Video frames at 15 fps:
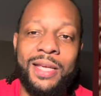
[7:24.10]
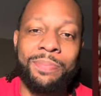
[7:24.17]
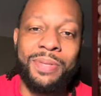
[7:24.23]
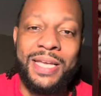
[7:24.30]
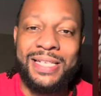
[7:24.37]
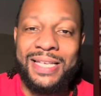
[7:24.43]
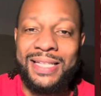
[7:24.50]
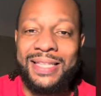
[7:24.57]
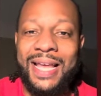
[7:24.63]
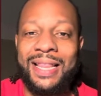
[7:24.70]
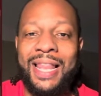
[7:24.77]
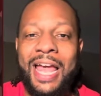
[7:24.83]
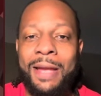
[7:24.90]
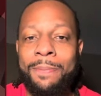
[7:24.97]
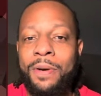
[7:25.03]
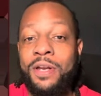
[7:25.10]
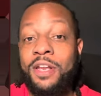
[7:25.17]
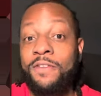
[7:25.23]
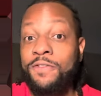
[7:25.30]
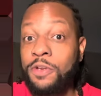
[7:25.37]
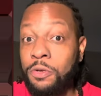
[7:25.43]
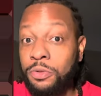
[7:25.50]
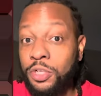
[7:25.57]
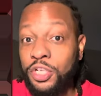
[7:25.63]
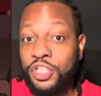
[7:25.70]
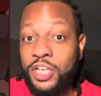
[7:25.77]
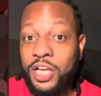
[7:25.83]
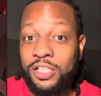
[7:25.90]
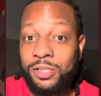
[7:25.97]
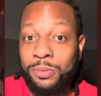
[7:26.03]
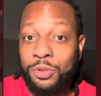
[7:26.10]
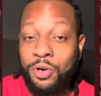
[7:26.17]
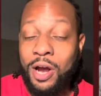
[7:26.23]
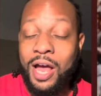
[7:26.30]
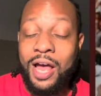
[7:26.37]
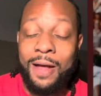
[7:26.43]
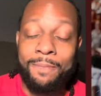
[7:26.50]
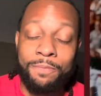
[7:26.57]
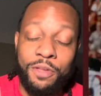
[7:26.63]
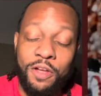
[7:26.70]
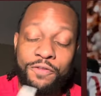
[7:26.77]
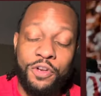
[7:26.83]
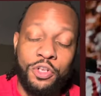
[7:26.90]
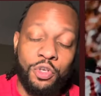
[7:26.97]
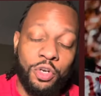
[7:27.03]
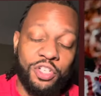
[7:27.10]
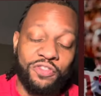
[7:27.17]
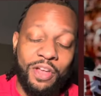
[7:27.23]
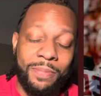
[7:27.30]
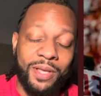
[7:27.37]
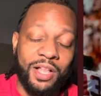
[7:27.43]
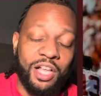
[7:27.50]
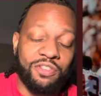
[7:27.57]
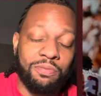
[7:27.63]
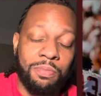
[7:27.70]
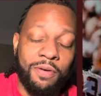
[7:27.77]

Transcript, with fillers: please hit that like button. if you're new to the channel, subscribe. Love for you to join this family, college football